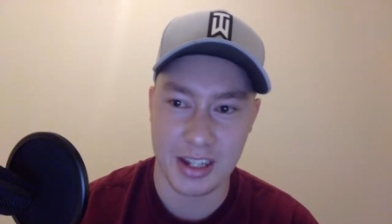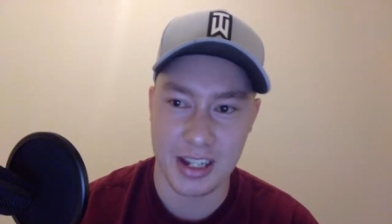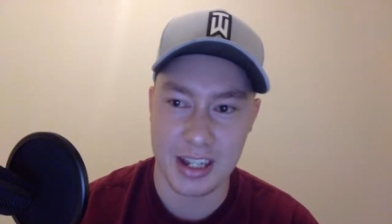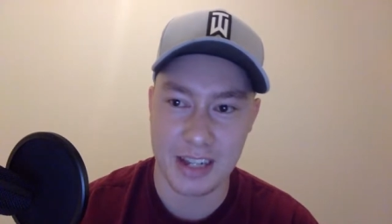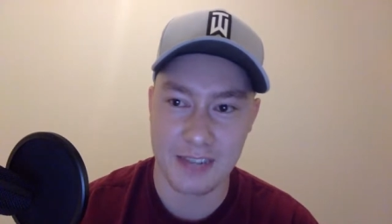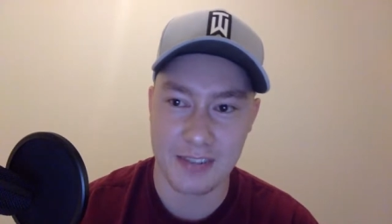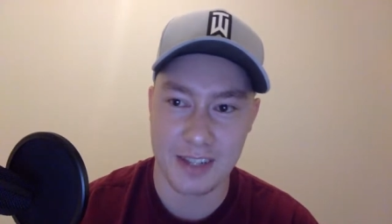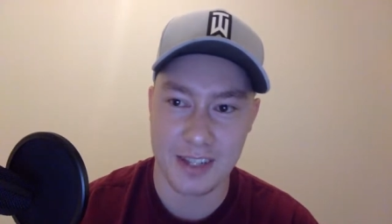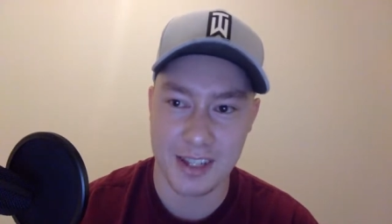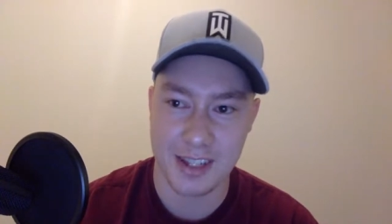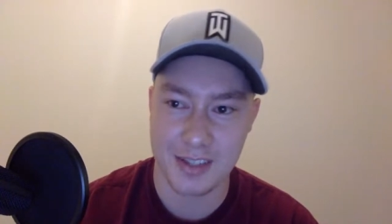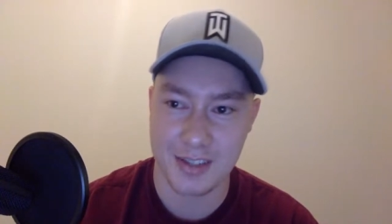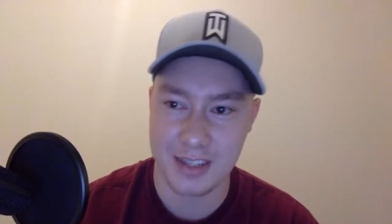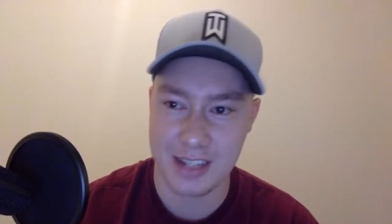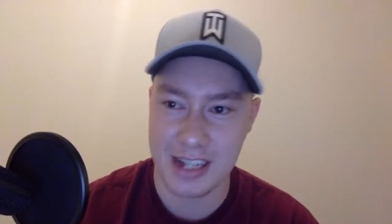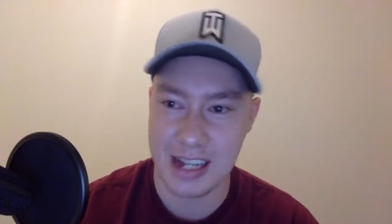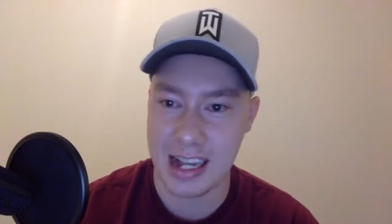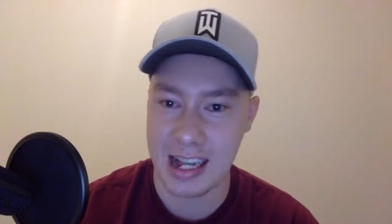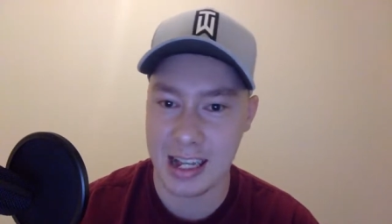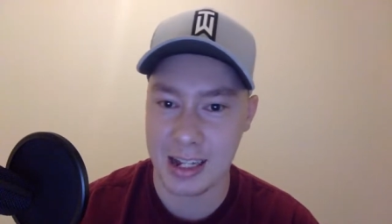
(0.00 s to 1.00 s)
defensive
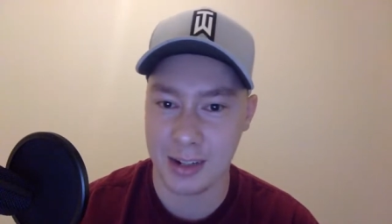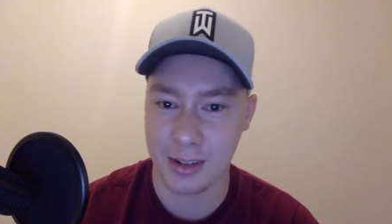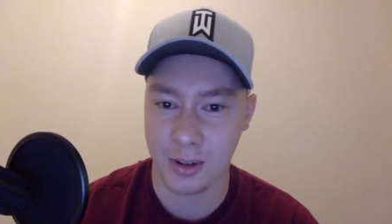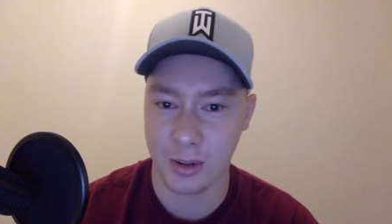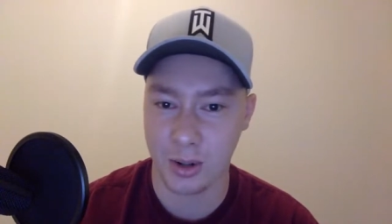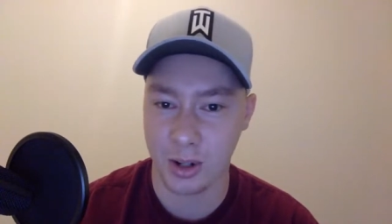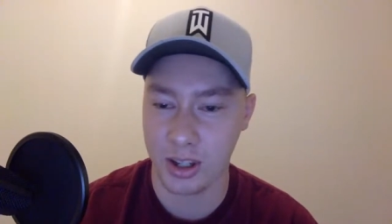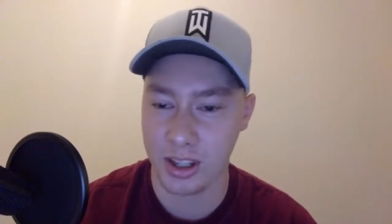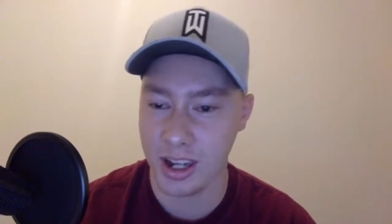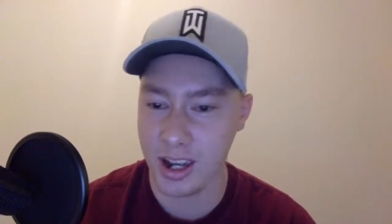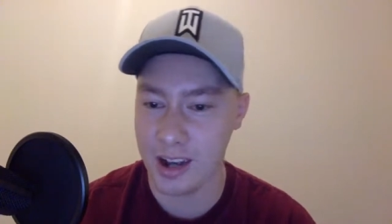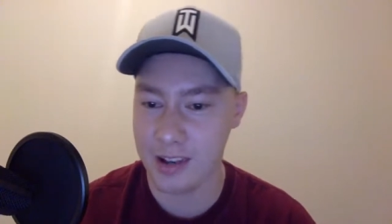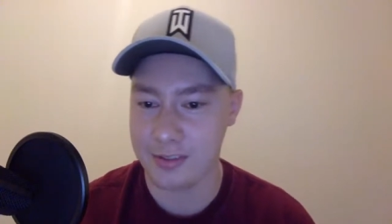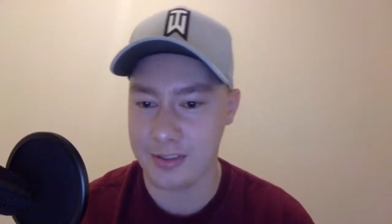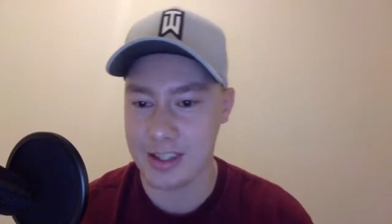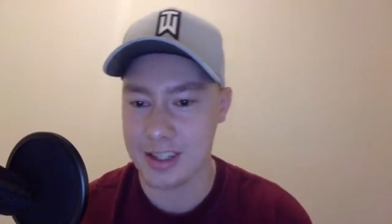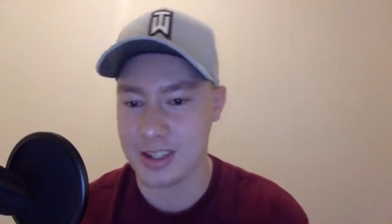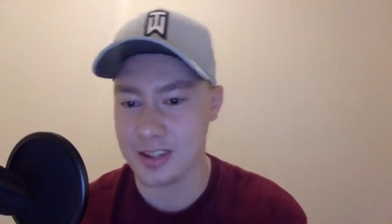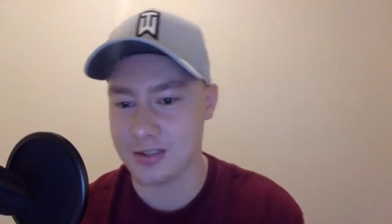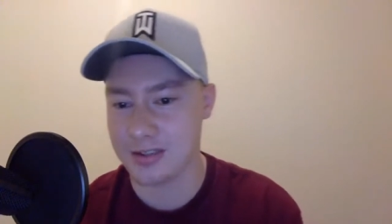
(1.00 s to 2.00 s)
side or the
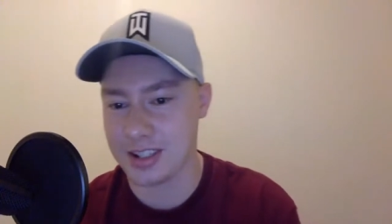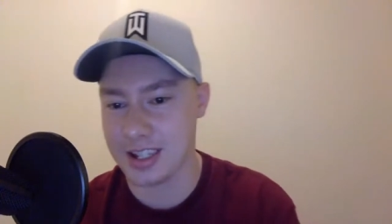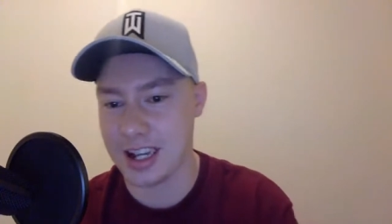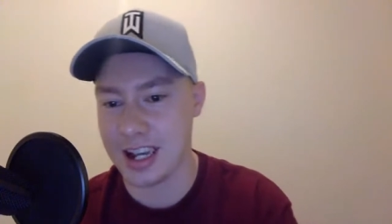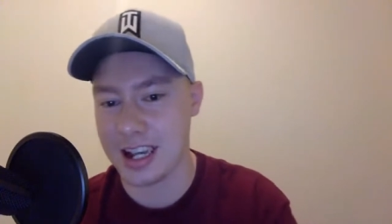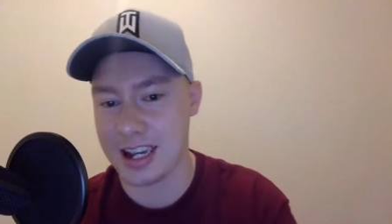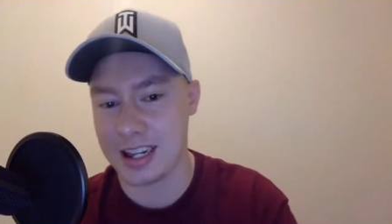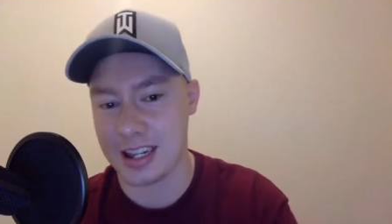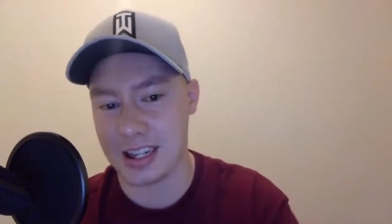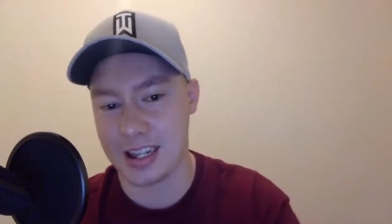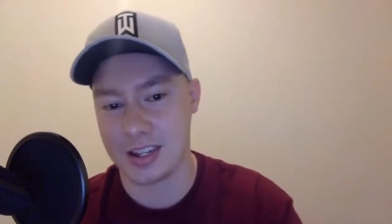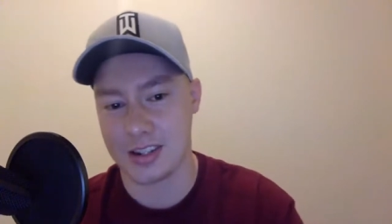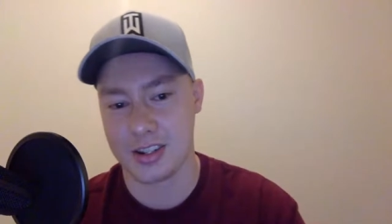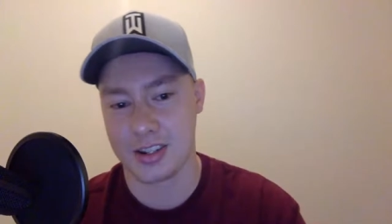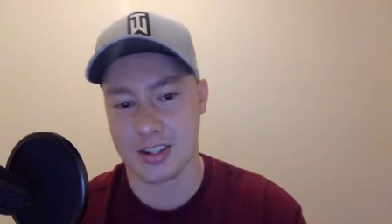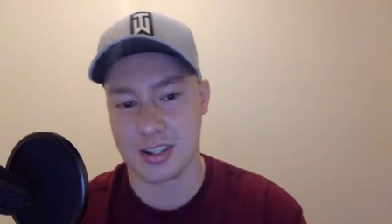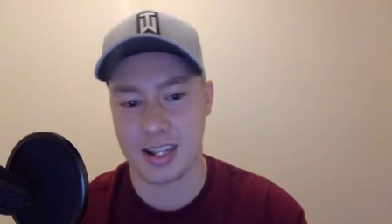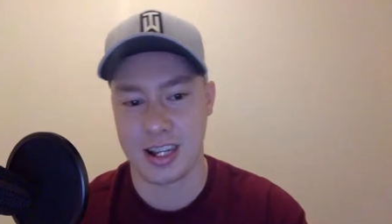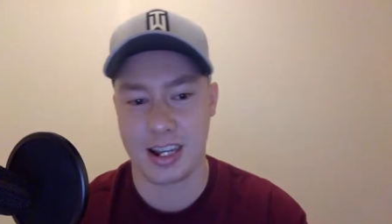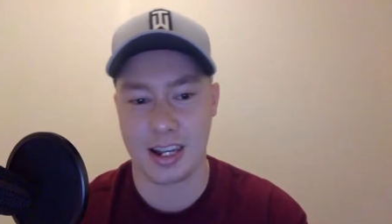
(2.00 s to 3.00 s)
offensive side. It's
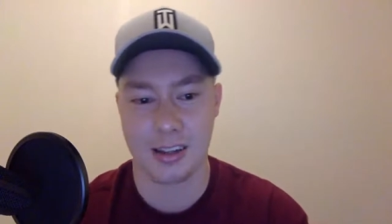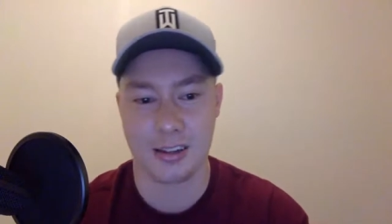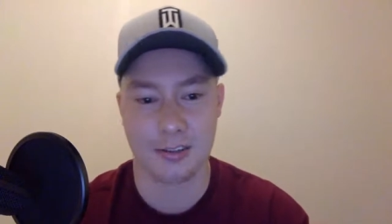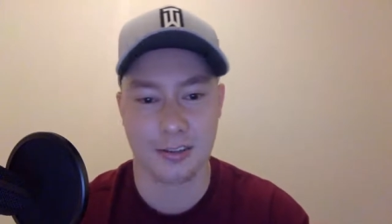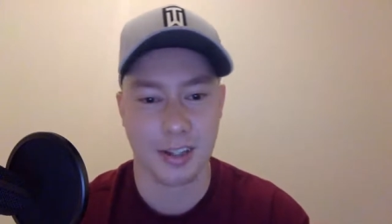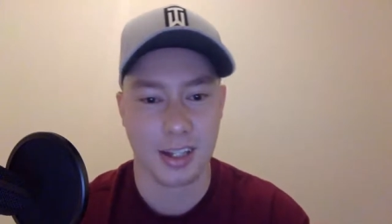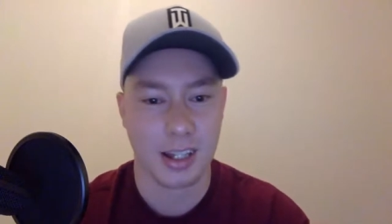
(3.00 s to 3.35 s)
just kind of